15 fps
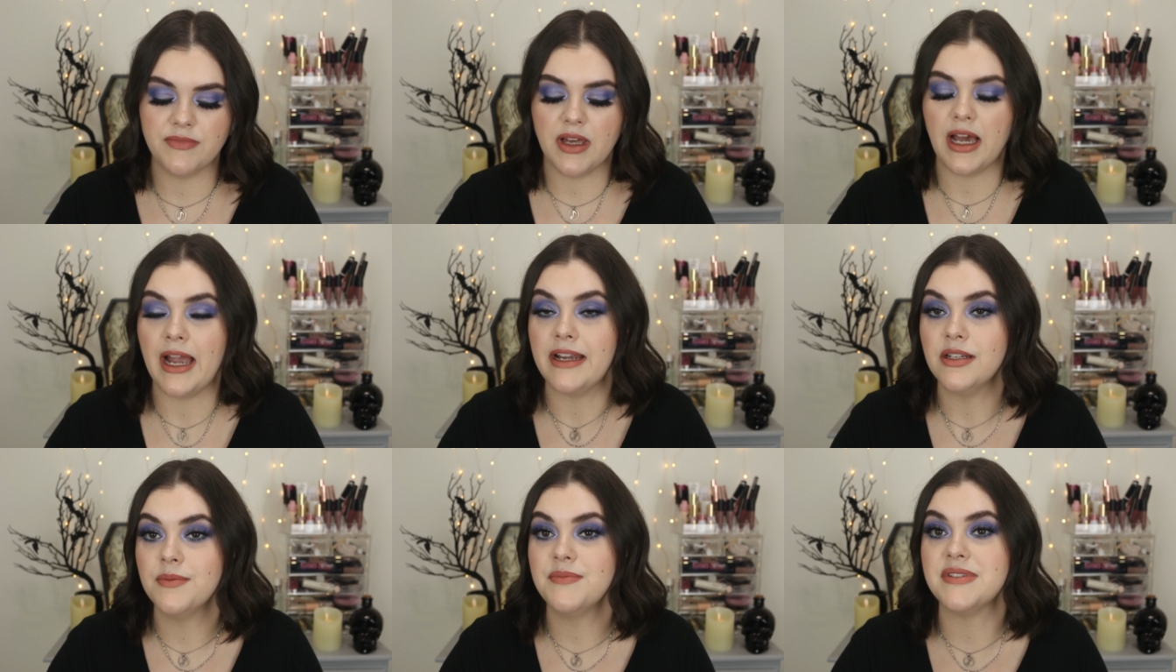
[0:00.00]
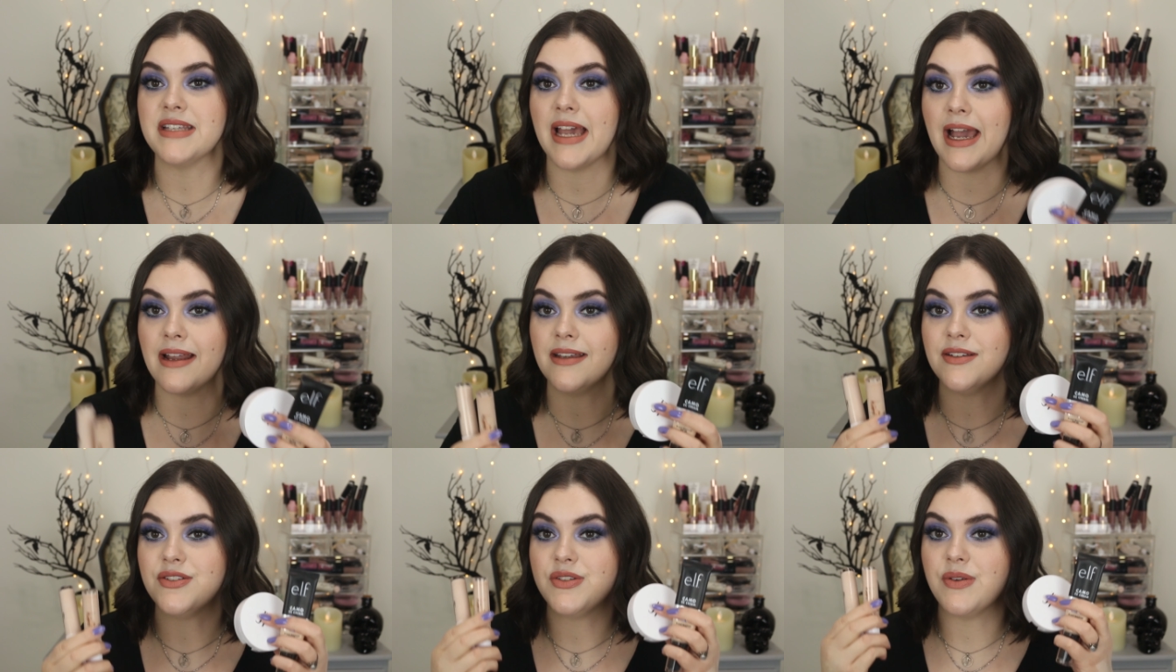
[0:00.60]
items
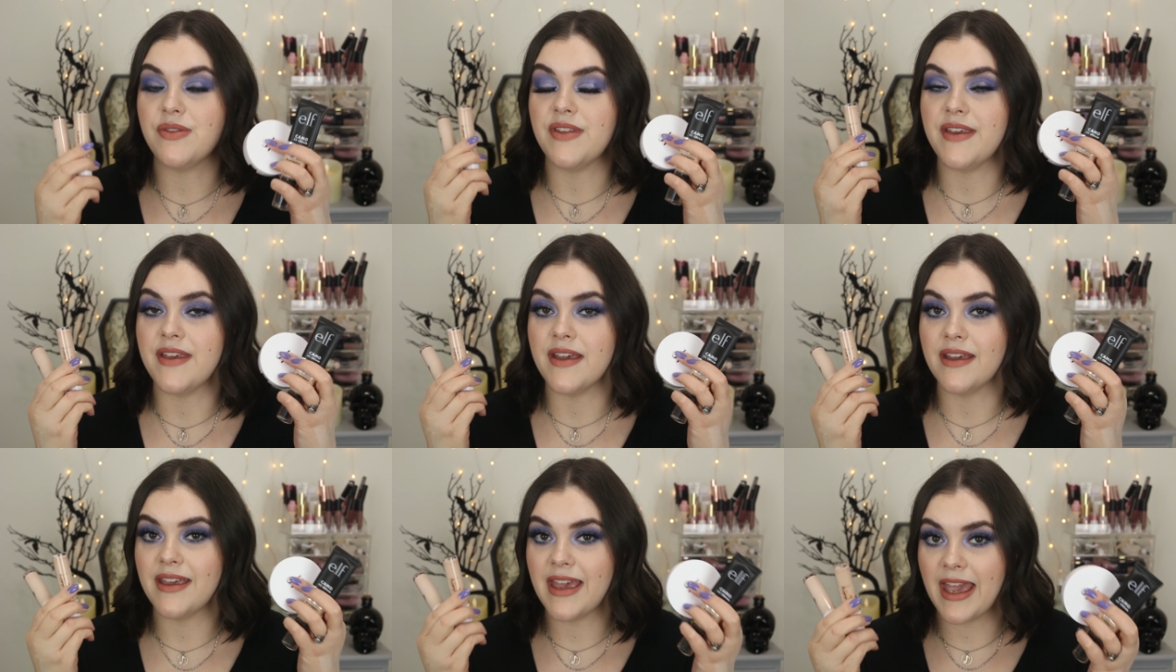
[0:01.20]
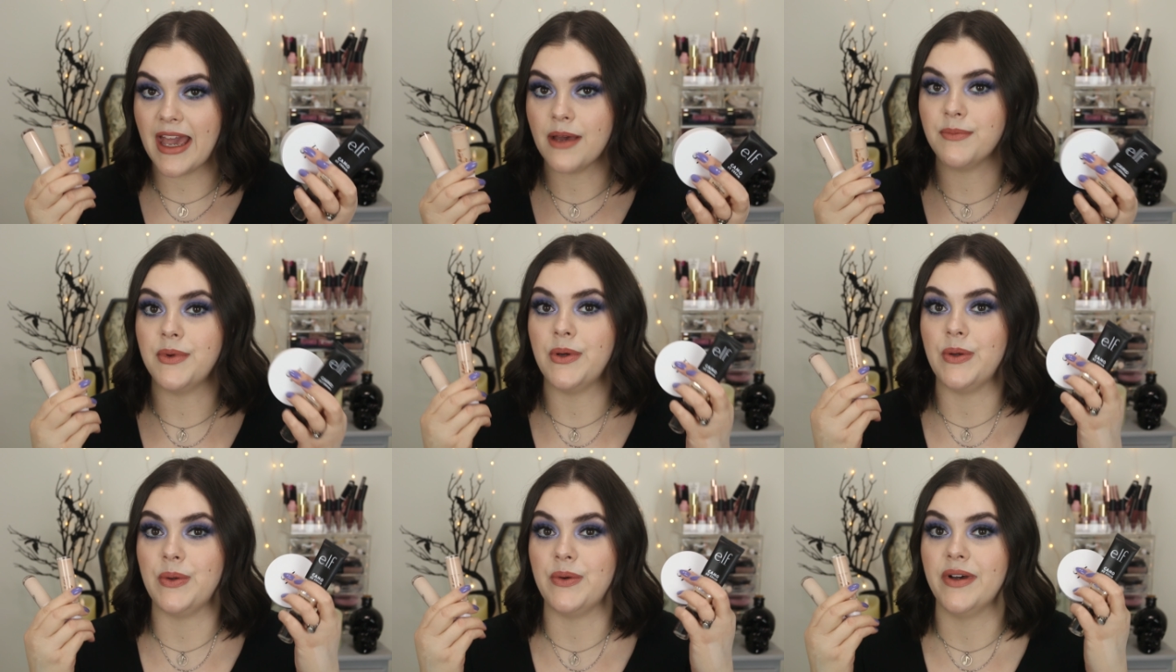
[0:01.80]
added to the
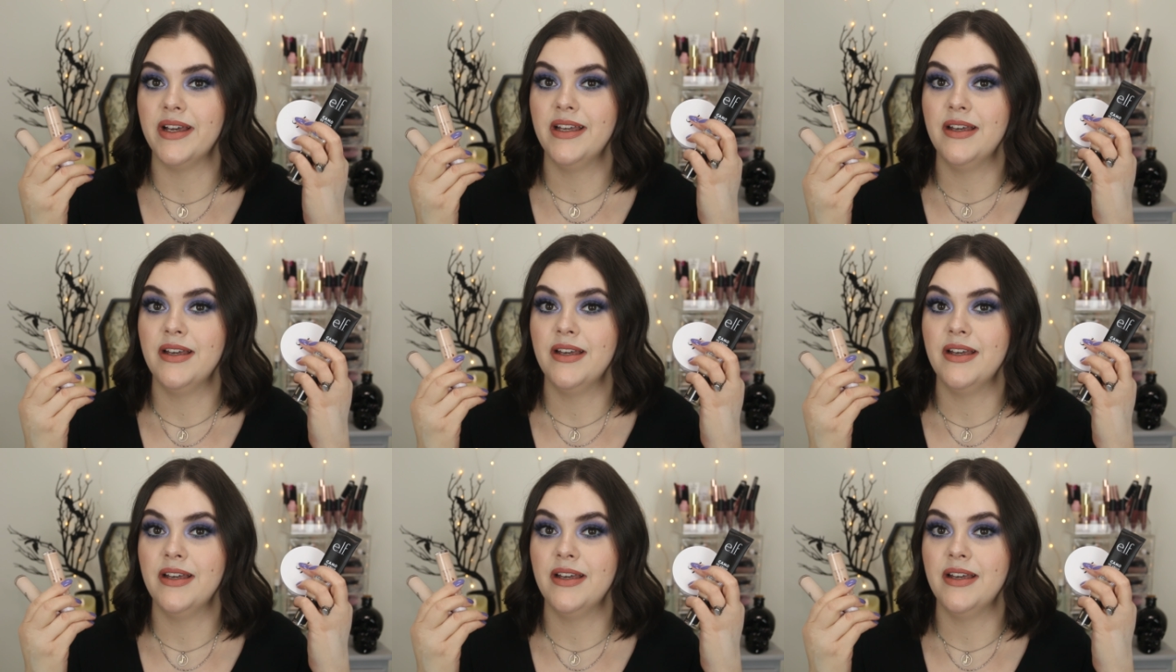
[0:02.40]
camo